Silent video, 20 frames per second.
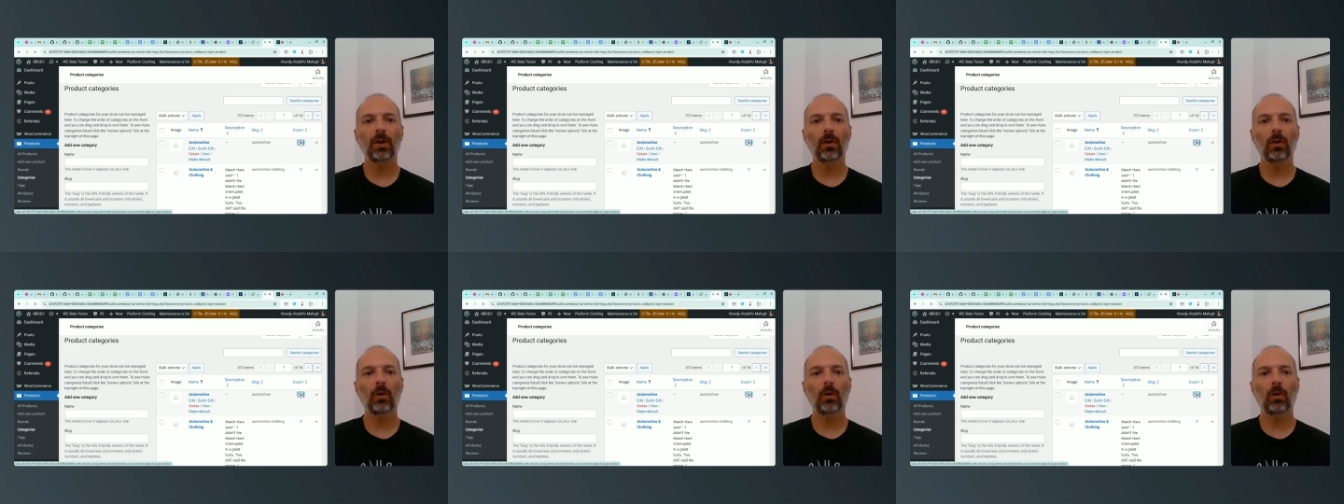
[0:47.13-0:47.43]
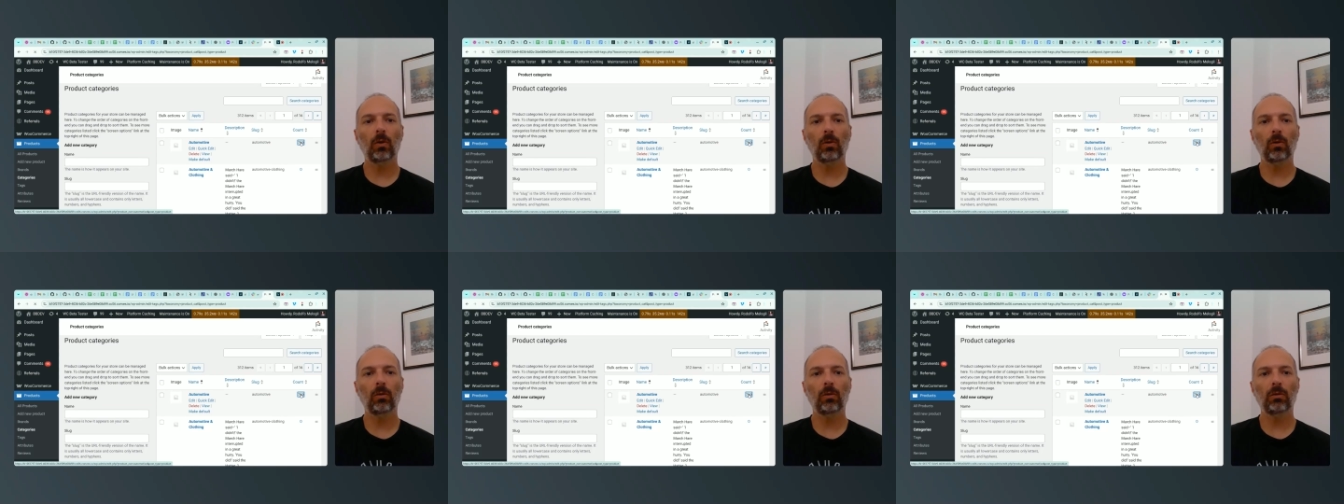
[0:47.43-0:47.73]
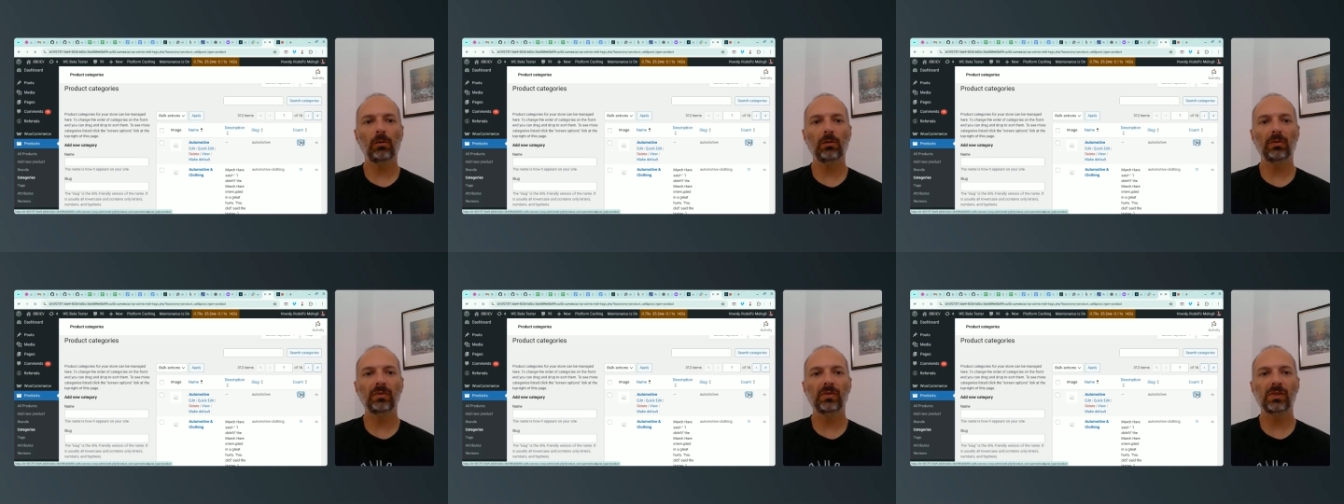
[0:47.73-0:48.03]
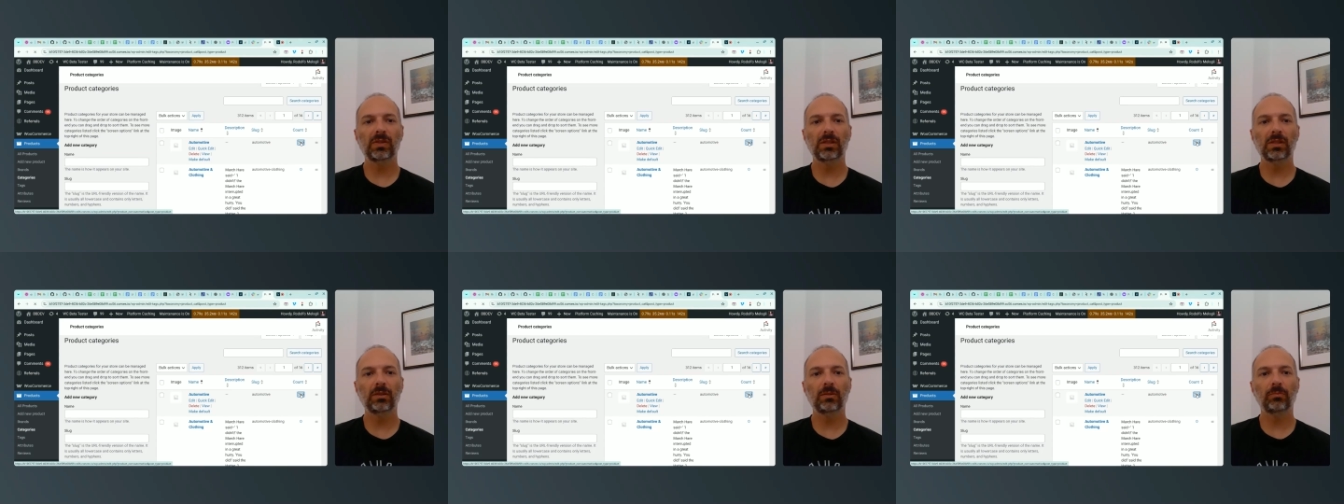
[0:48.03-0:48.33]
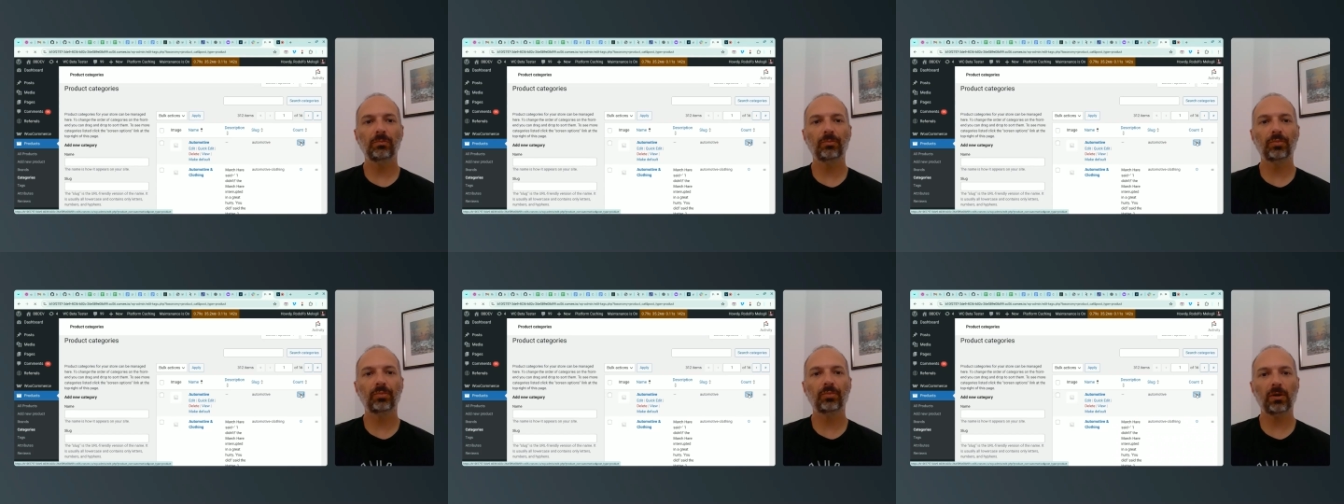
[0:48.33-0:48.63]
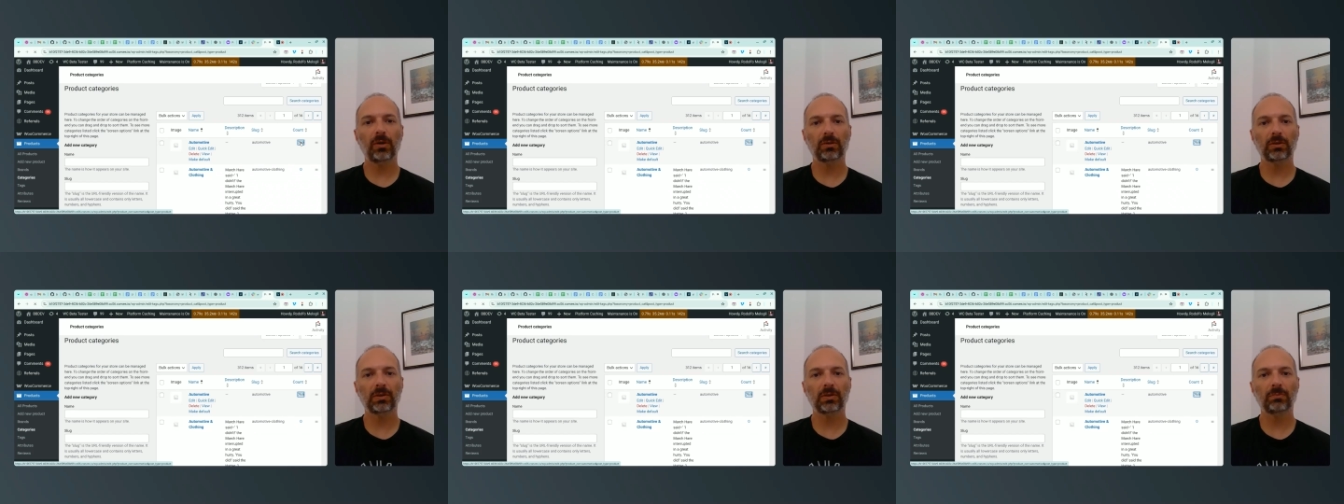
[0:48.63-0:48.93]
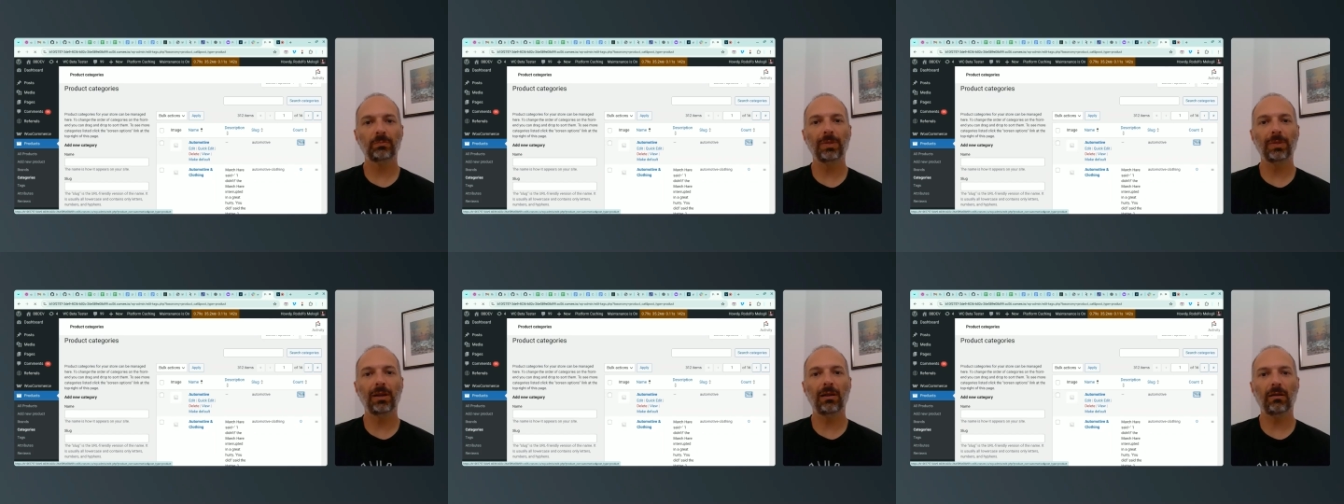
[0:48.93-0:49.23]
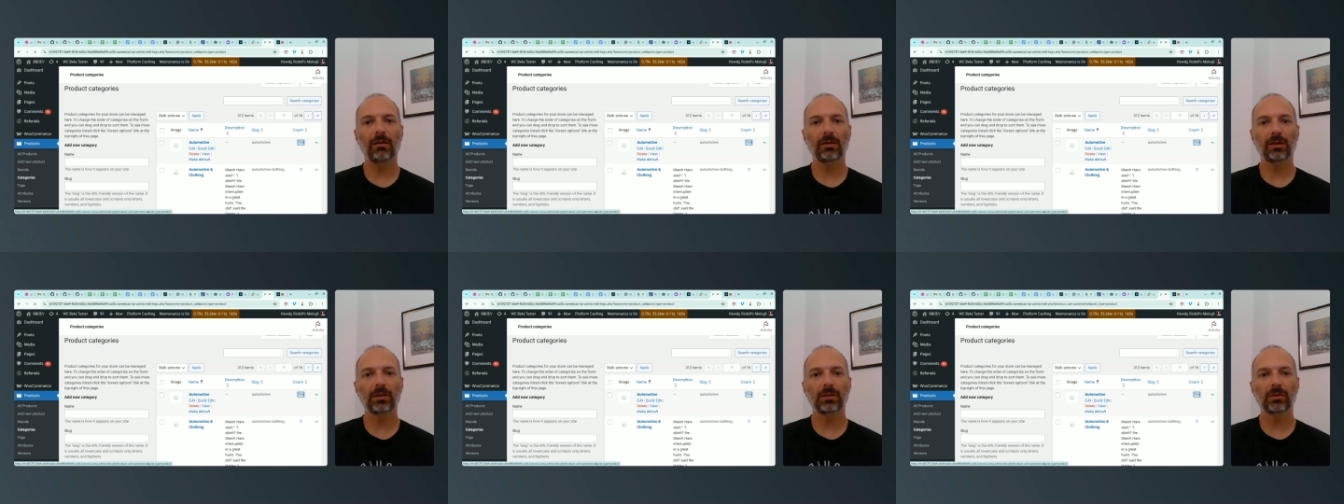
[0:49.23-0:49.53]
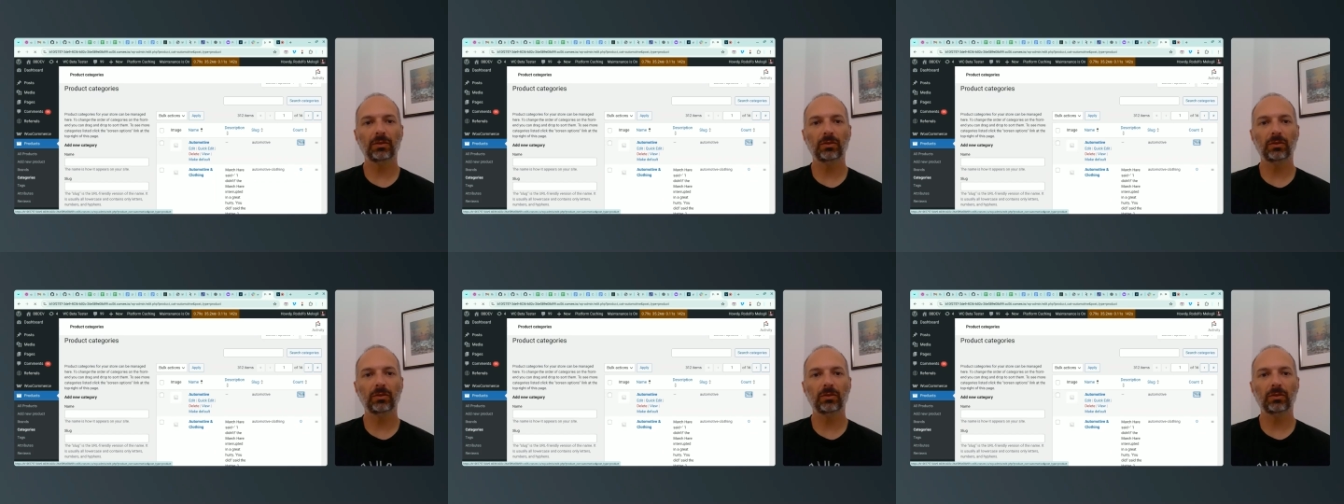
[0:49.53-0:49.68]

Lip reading: all the products belonging